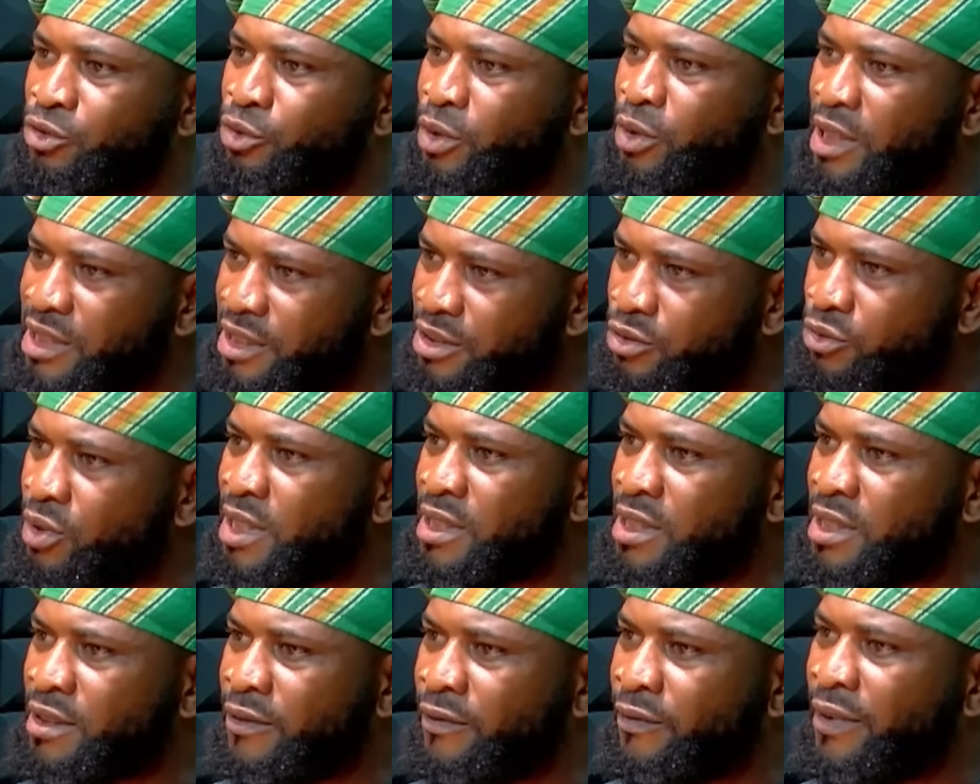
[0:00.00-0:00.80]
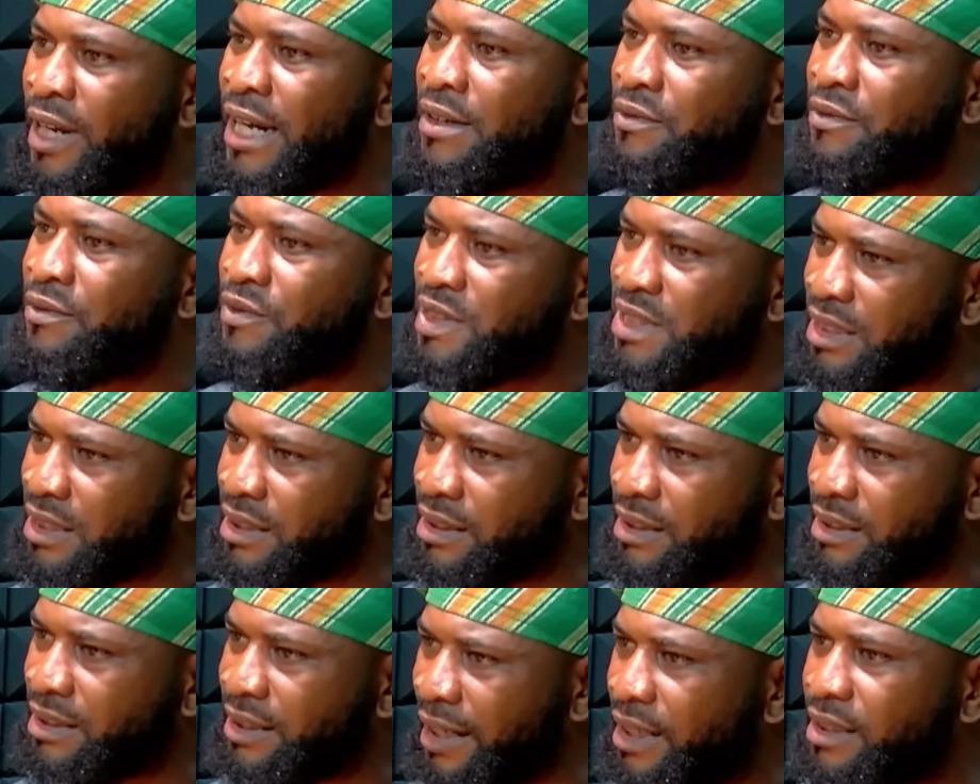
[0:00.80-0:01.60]
2025 till
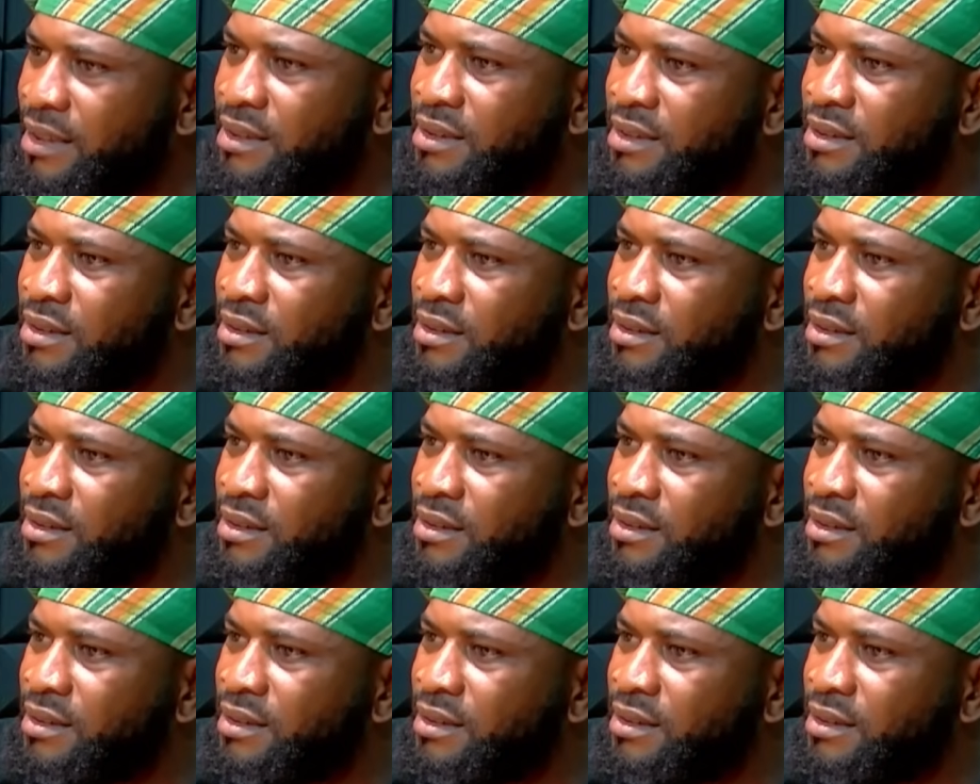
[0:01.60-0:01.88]
date.